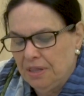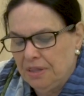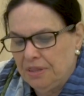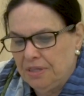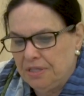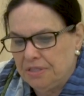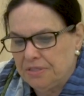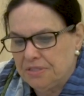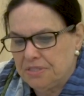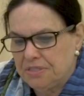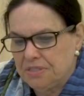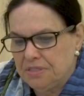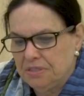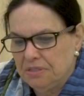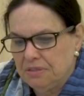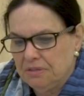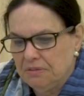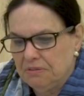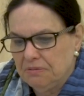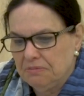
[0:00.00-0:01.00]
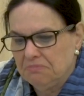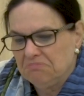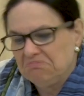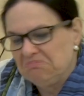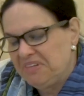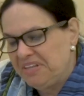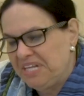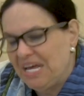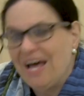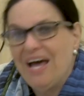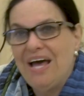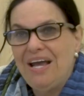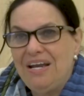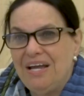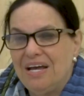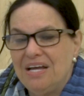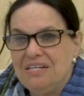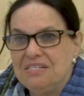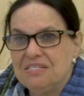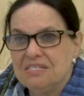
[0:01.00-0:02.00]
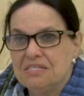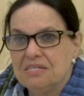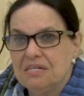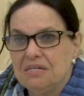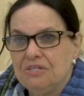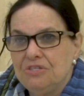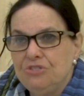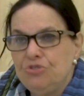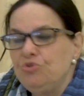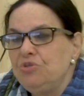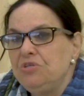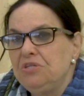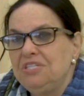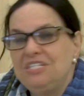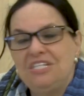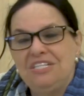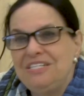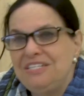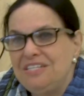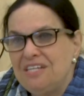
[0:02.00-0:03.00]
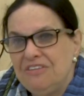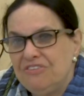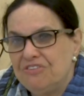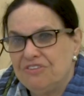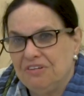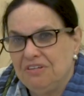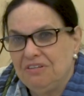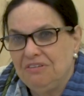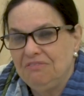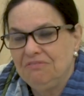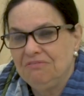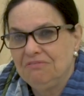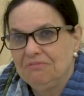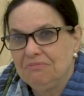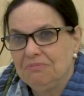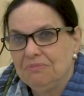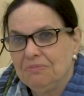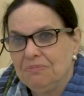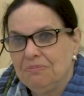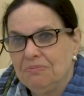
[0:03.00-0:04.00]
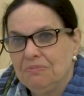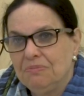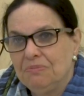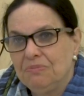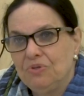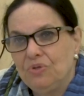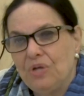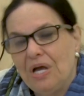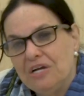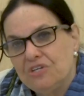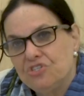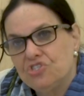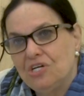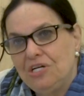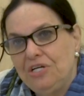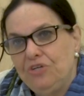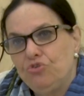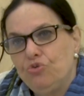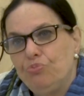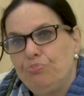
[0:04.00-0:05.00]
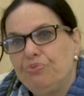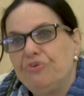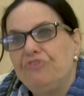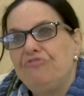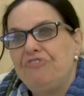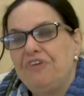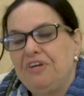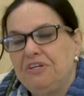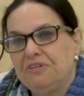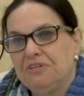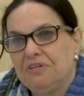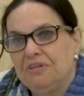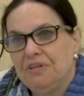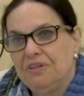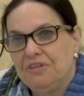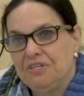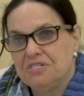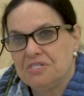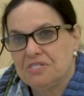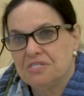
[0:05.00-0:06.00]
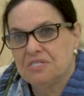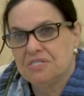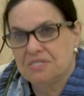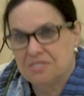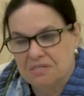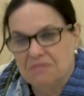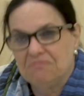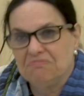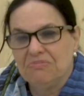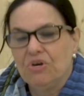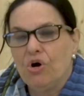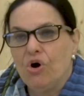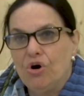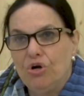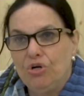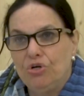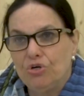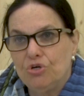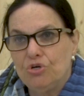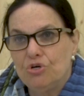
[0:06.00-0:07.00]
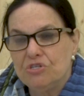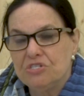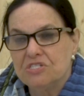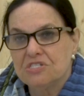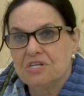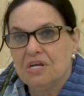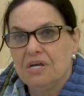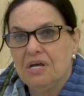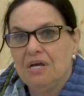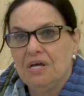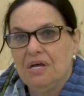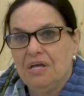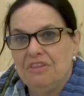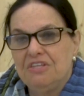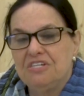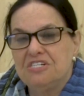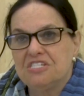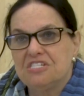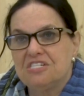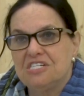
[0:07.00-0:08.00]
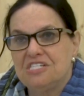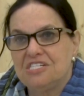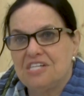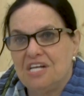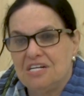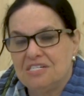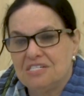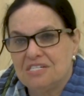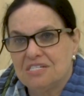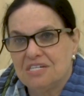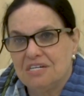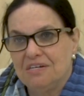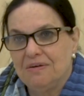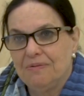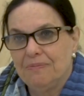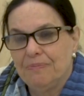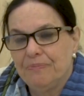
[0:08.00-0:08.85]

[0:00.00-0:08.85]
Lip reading: that the Allies did nothing actually to prevent this Holocaust, this disaster.